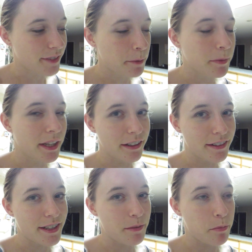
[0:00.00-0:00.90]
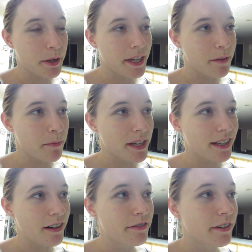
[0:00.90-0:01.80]
I'm a little disappointed in
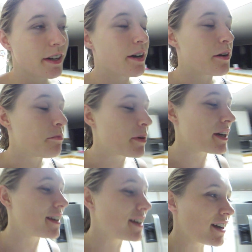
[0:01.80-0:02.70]
myself but